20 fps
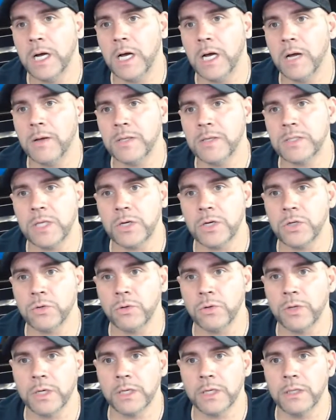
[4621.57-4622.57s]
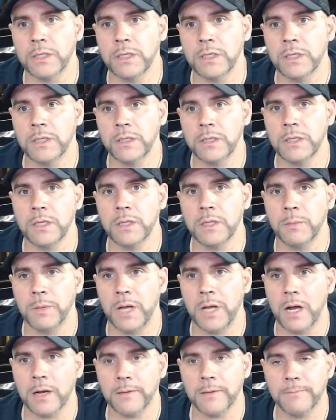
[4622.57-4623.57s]
instead of drilling the
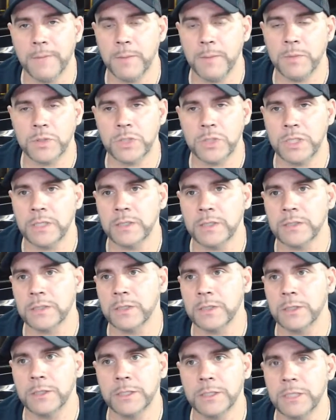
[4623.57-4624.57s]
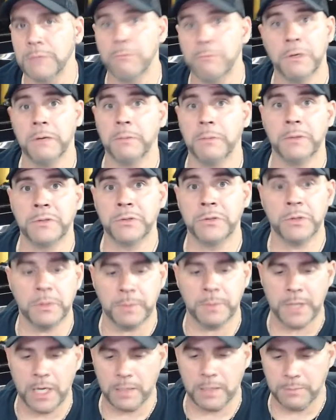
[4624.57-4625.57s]
block. My machinist there didn't want to drill the
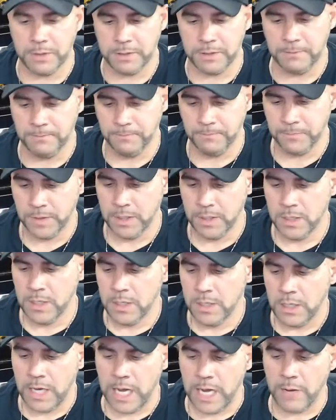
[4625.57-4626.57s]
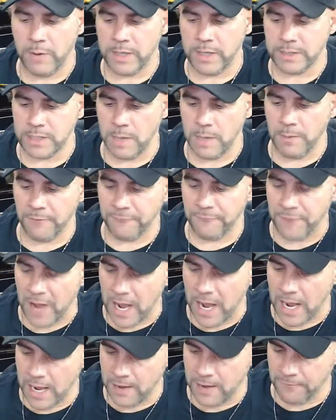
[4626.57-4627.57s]
block, but. Anyways, number
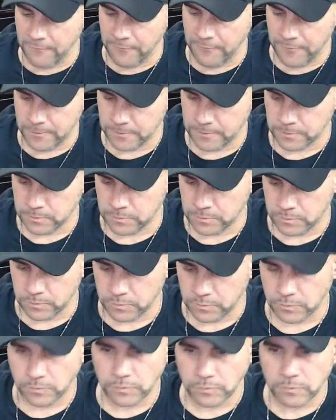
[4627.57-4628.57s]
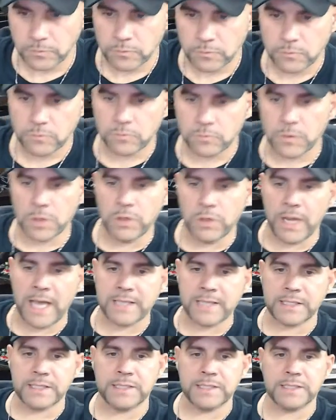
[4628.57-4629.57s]
five, you guys
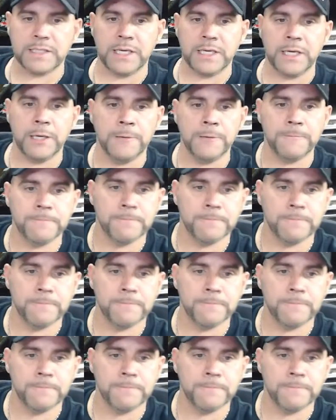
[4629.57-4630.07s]
can see